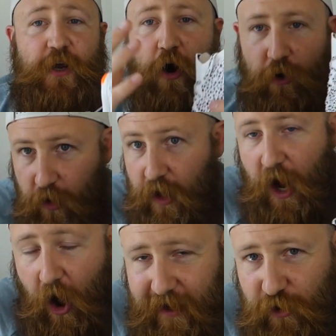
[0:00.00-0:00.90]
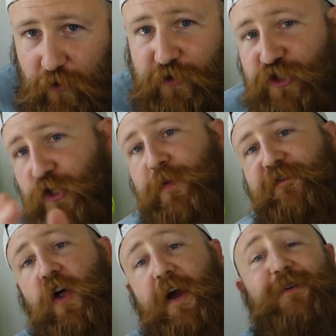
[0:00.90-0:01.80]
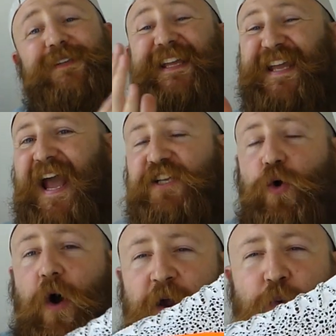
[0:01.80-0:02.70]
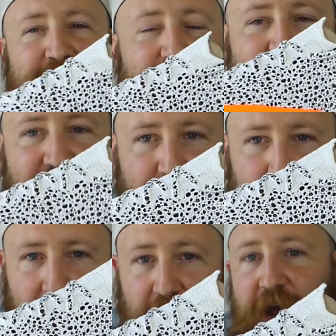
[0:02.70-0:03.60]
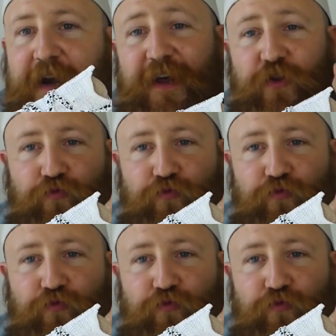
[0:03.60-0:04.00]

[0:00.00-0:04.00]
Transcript: oh, I got the Superfly, and I'm like, yeah, so I went Vapor. Now the